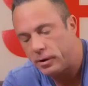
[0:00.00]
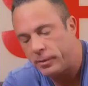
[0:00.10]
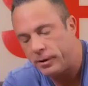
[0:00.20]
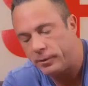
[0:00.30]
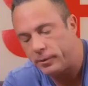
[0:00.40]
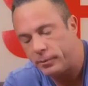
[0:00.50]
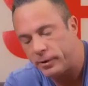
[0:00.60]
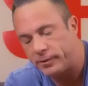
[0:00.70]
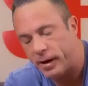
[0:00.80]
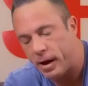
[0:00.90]
Let me
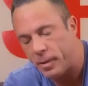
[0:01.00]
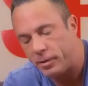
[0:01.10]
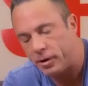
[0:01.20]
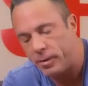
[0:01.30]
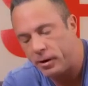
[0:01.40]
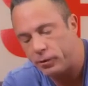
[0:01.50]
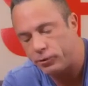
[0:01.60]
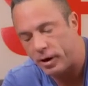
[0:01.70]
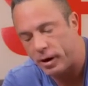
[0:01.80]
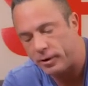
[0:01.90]
mix that up a little bit.
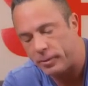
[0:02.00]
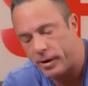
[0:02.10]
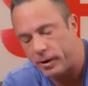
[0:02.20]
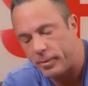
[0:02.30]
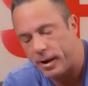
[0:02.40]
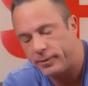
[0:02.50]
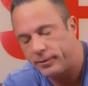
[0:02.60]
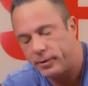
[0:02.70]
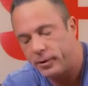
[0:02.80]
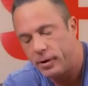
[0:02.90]
Try not to make a
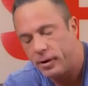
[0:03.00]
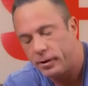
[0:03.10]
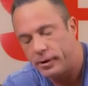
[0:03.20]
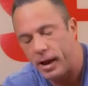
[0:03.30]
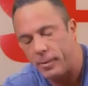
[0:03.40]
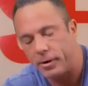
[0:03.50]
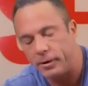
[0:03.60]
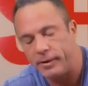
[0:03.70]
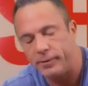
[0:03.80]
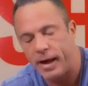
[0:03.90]
mess. Okay, I'm going to
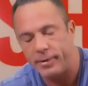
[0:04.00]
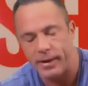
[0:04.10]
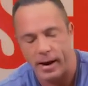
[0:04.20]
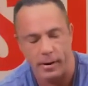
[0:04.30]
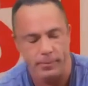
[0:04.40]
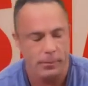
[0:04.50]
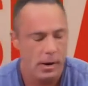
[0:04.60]
leave that there.